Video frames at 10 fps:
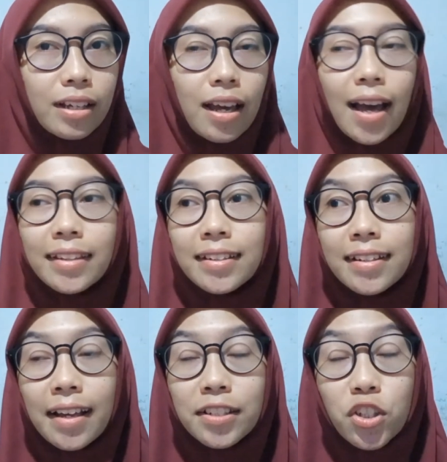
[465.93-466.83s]
And the
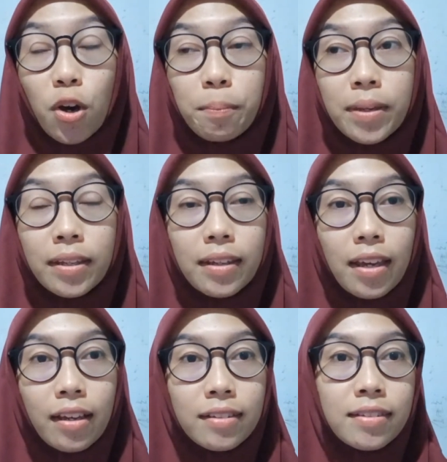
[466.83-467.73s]
next topic
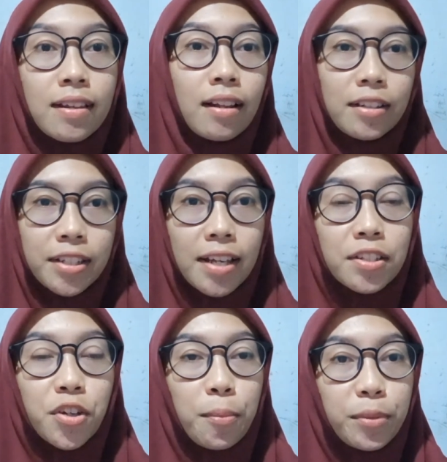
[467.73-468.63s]
is
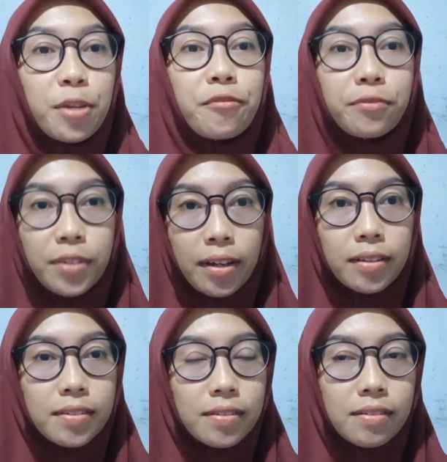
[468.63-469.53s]
descriptive
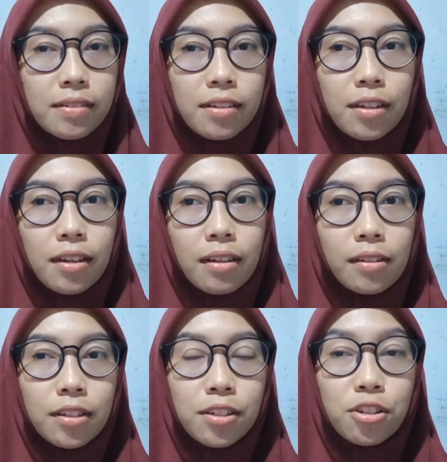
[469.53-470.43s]
text.
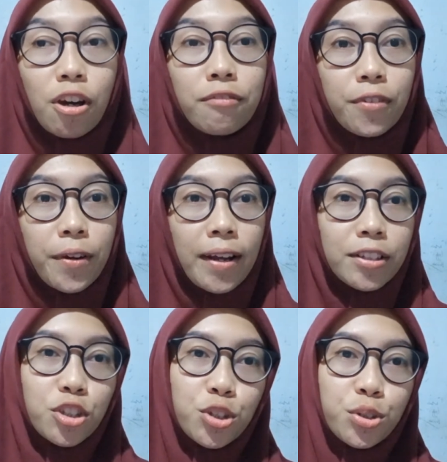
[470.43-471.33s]
Don't
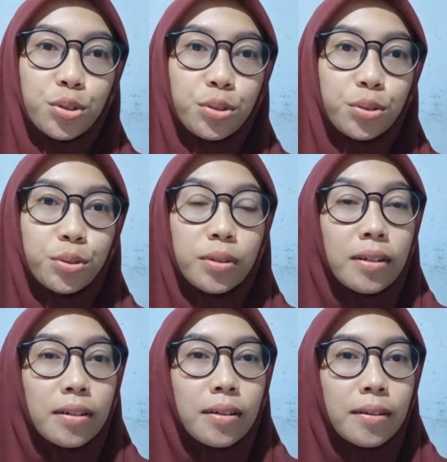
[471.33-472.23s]
forget to
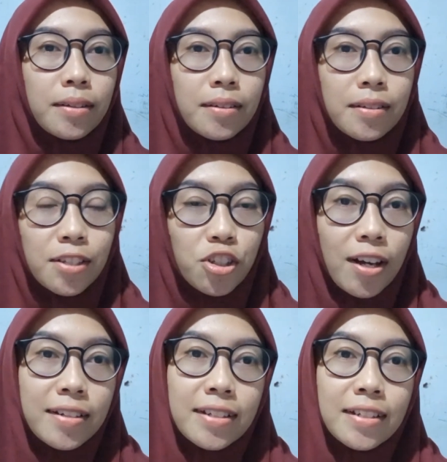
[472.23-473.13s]

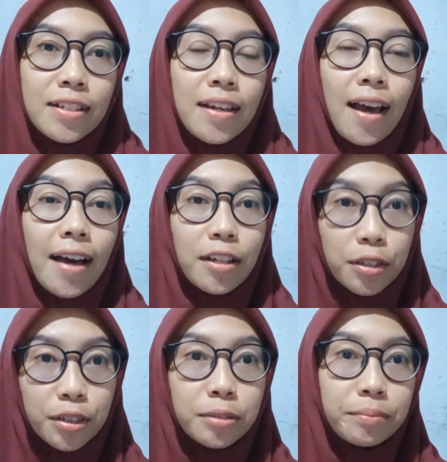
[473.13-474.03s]
study at
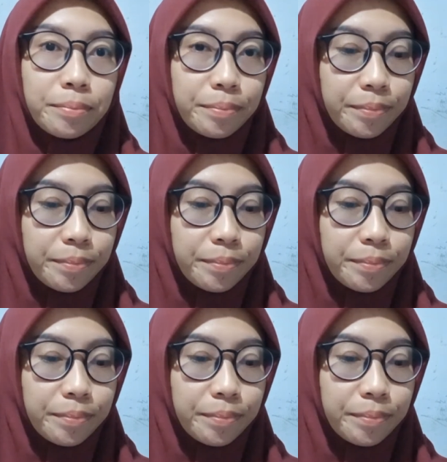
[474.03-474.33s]
home.